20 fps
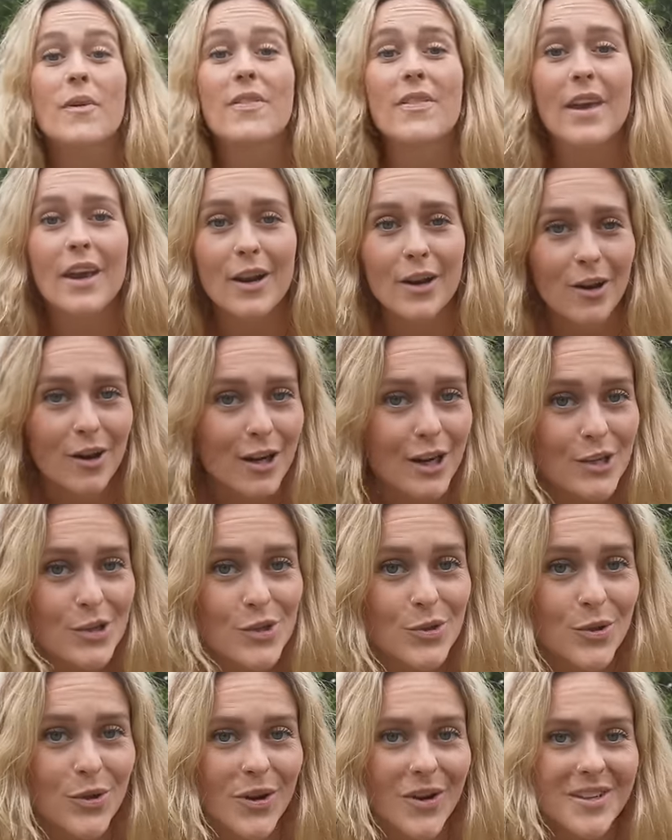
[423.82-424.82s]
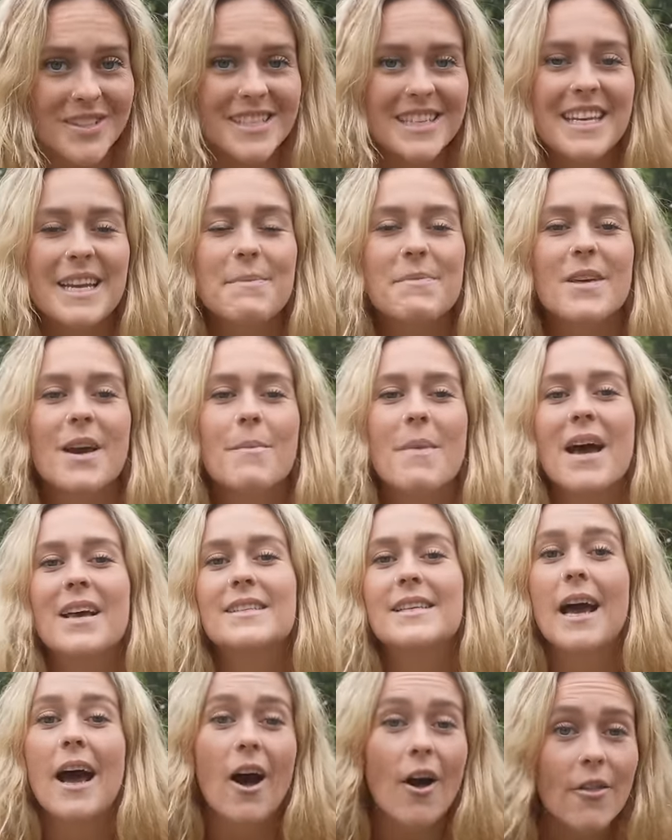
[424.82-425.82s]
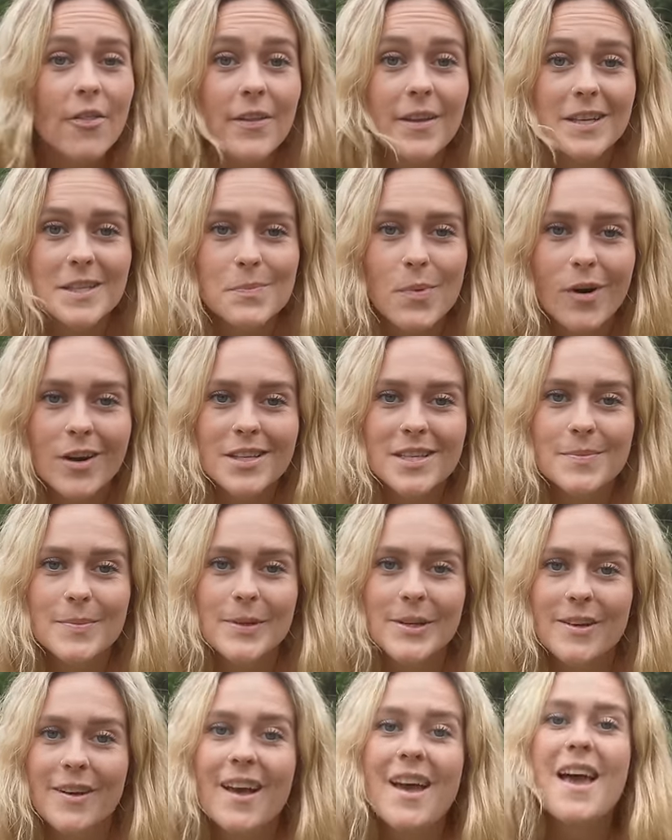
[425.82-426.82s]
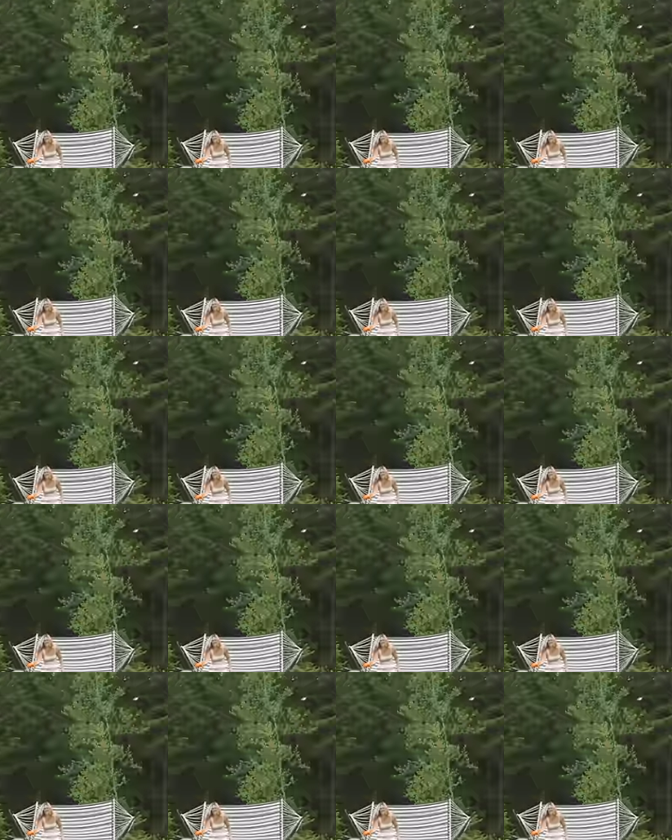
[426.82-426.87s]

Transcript: within our control to keep them as healthy as possible